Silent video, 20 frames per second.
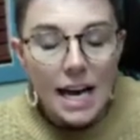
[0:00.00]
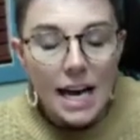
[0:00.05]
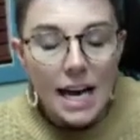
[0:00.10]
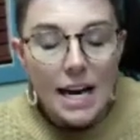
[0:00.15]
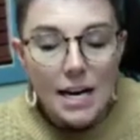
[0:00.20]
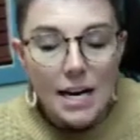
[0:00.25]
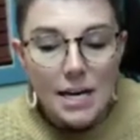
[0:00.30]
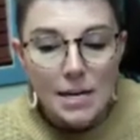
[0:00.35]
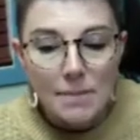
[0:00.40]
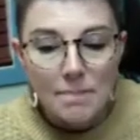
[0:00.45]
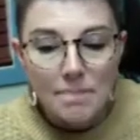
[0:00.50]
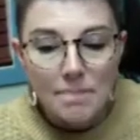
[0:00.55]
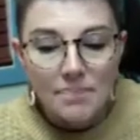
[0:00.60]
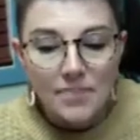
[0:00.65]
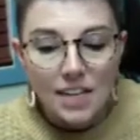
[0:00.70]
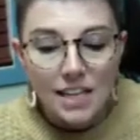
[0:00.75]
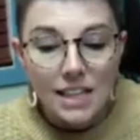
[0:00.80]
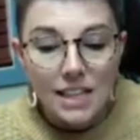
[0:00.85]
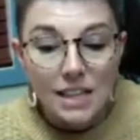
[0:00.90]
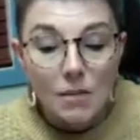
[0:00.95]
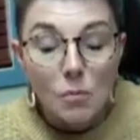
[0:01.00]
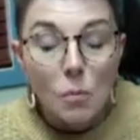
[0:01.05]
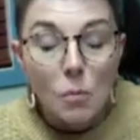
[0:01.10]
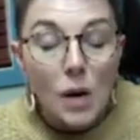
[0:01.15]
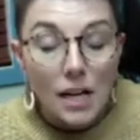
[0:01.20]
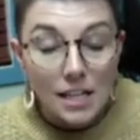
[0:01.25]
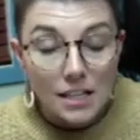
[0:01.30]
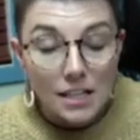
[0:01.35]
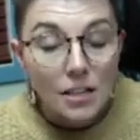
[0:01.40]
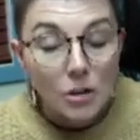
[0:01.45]

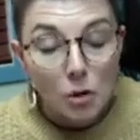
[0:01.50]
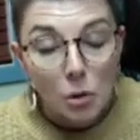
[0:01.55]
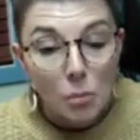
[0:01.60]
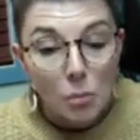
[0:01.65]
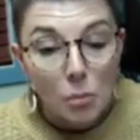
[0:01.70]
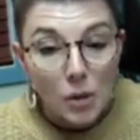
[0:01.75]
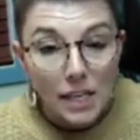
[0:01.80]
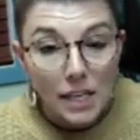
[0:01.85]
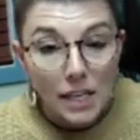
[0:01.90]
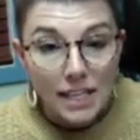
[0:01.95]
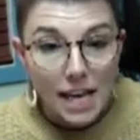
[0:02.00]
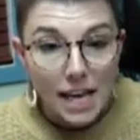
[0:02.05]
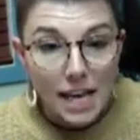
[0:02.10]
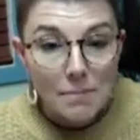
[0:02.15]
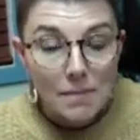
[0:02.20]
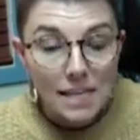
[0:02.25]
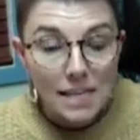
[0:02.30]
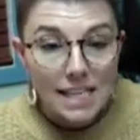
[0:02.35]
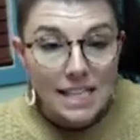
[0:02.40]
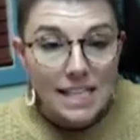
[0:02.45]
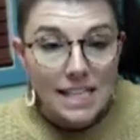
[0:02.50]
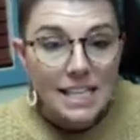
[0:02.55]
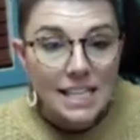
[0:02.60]
One little boy came in, and